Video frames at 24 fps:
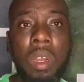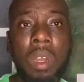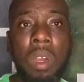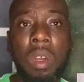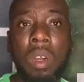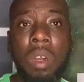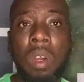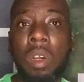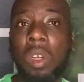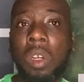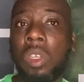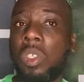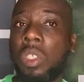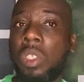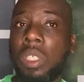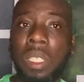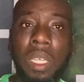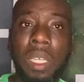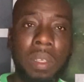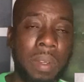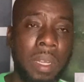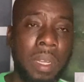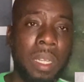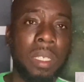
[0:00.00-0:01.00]
hundreds
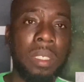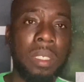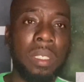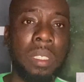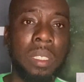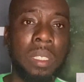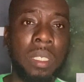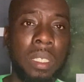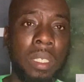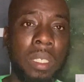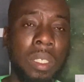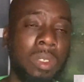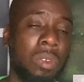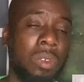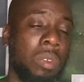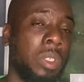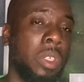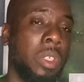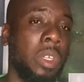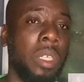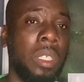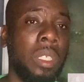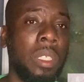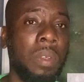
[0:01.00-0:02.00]
of others than just
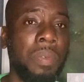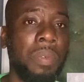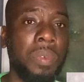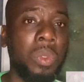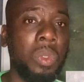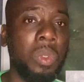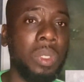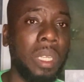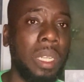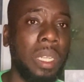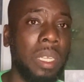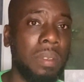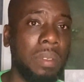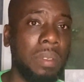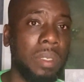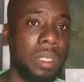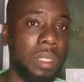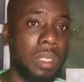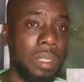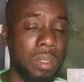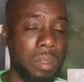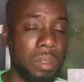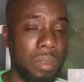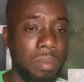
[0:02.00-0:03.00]
returning a few slaves. So
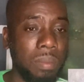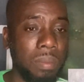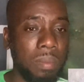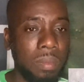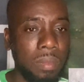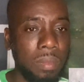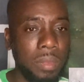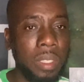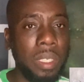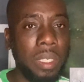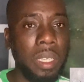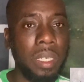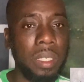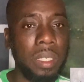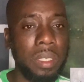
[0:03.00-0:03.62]
yeah.